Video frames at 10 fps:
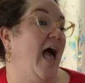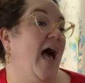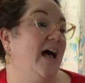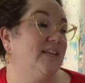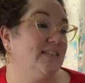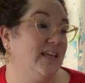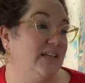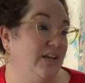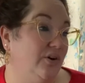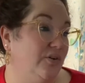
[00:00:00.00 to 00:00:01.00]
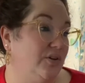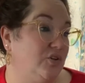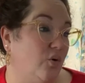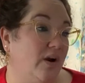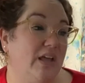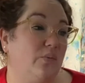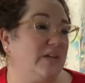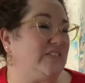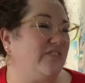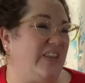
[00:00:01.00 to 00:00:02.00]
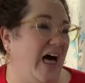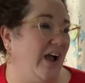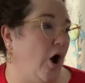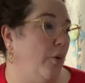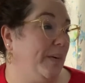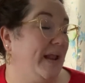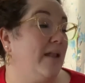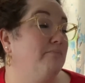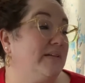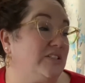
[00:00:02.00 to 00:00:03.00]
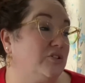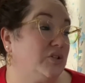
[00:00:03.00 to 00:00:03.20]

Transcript: As they neared the door, it was flung open, and Mr.